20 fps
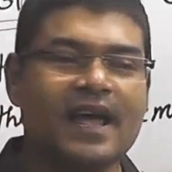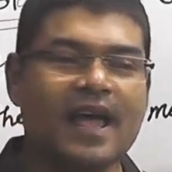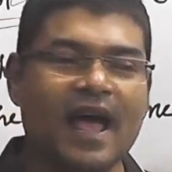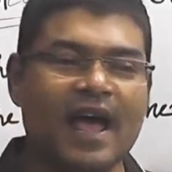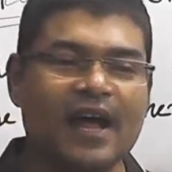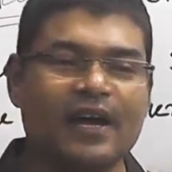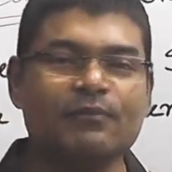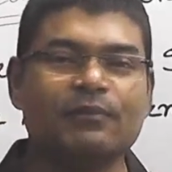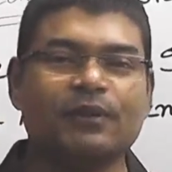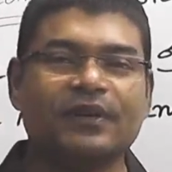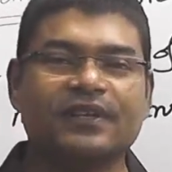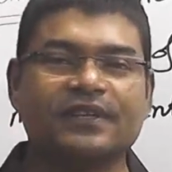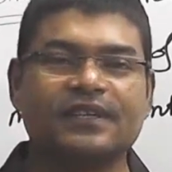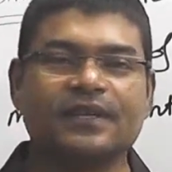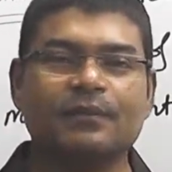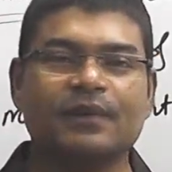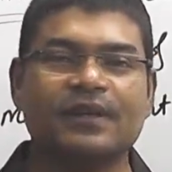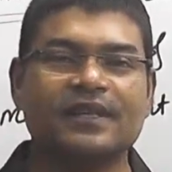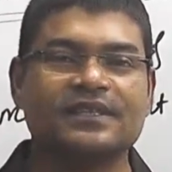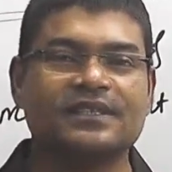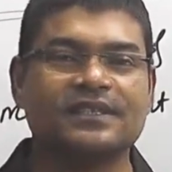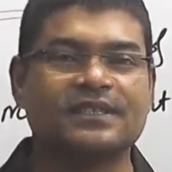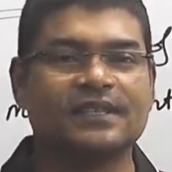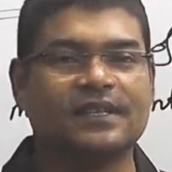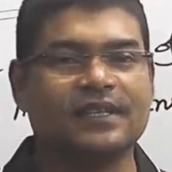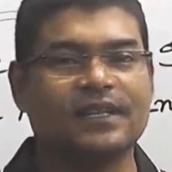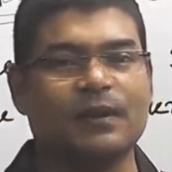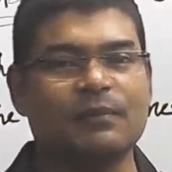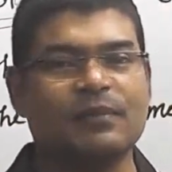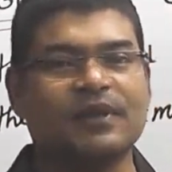and metry means
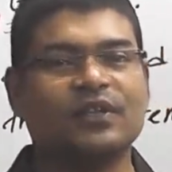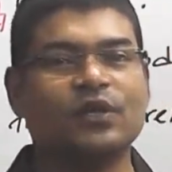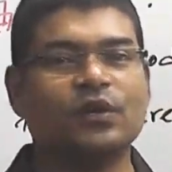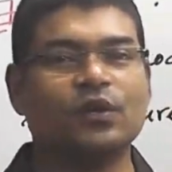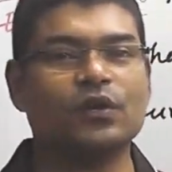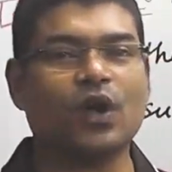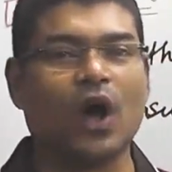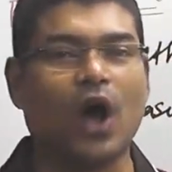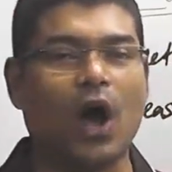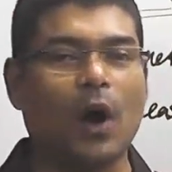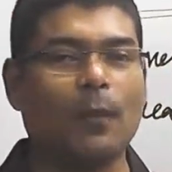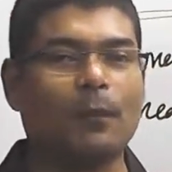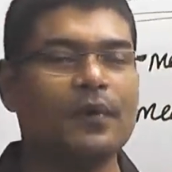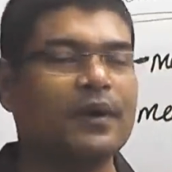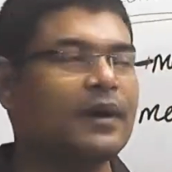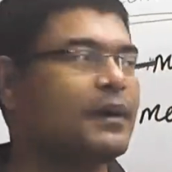the method of